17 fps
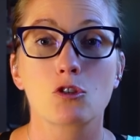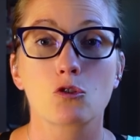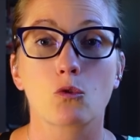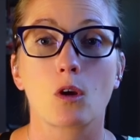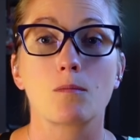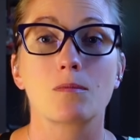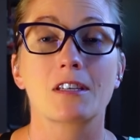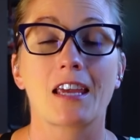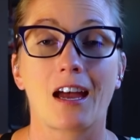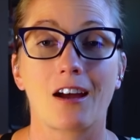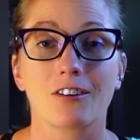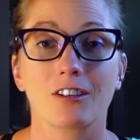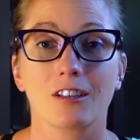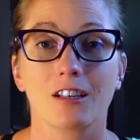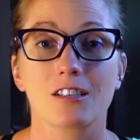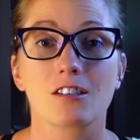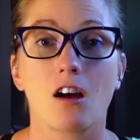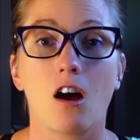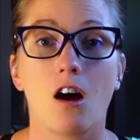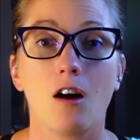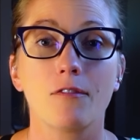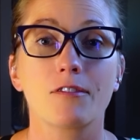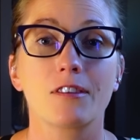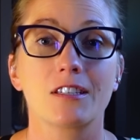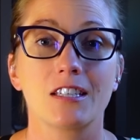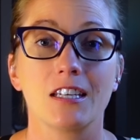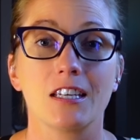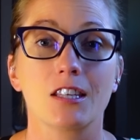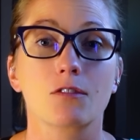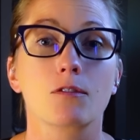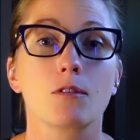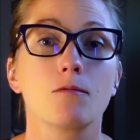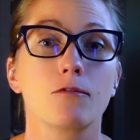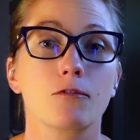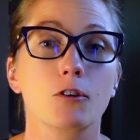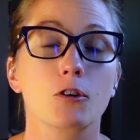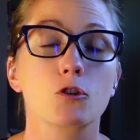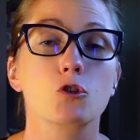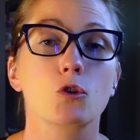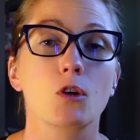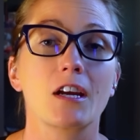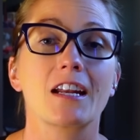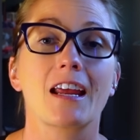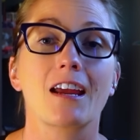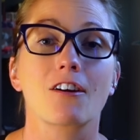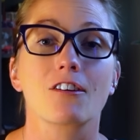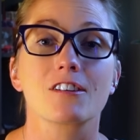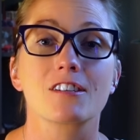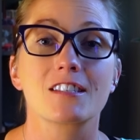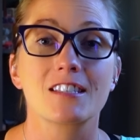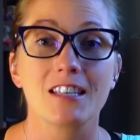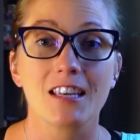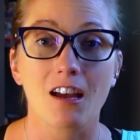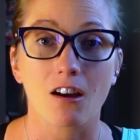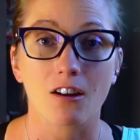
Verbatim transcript: scraped calculus off the teeth from fur trade era sea